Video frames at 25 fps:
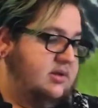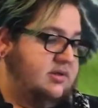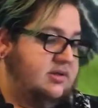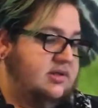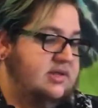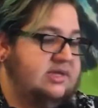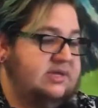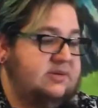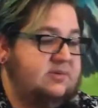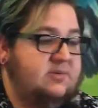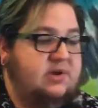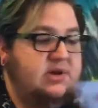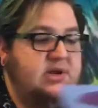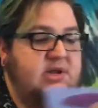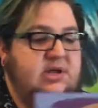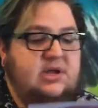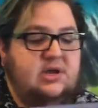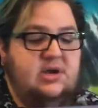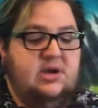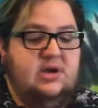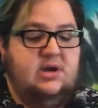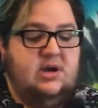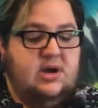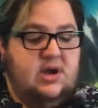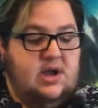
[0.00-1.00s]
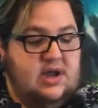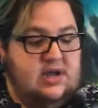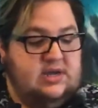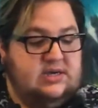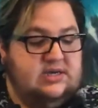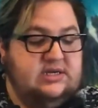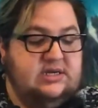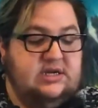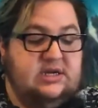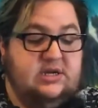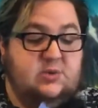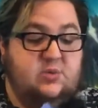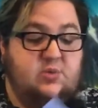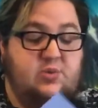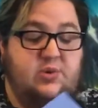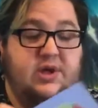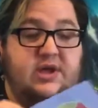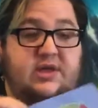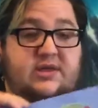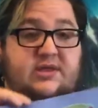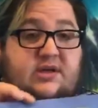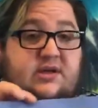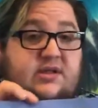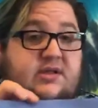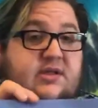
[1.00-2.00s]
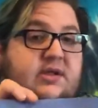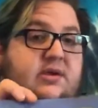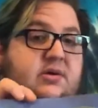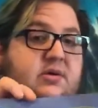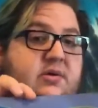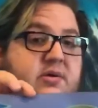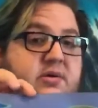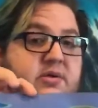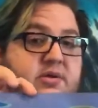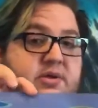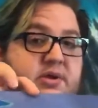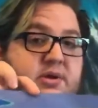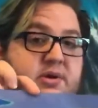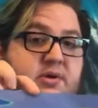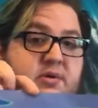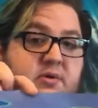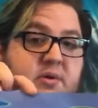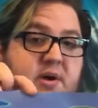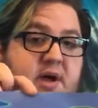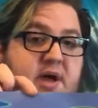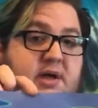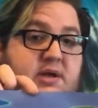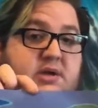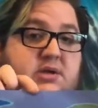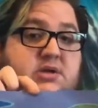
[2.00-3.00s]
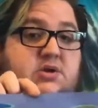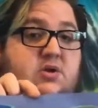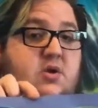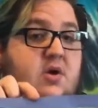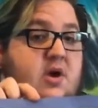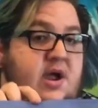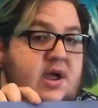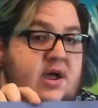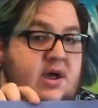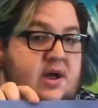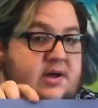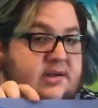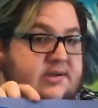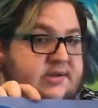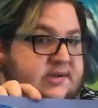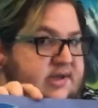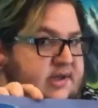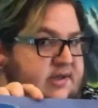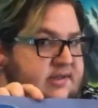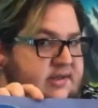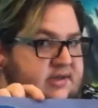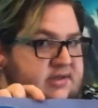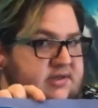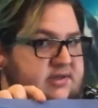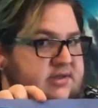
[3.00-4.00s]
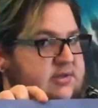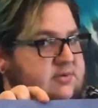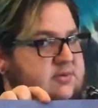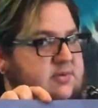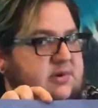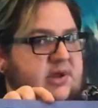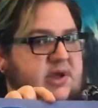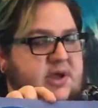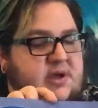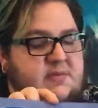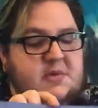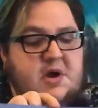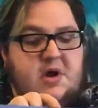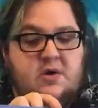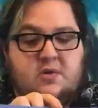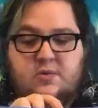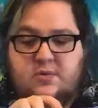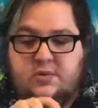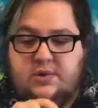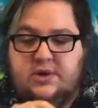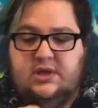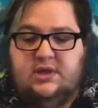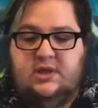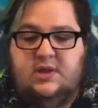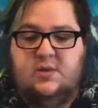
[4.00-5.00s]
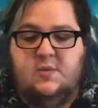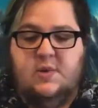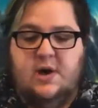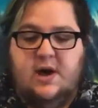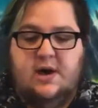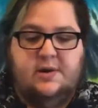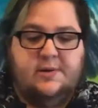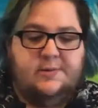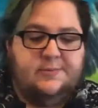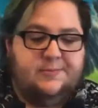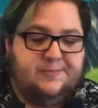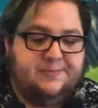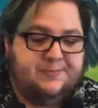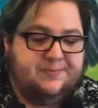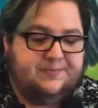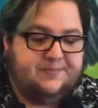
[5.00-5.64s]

This one here I did with glitter glue and crayons. I think this one came out really well.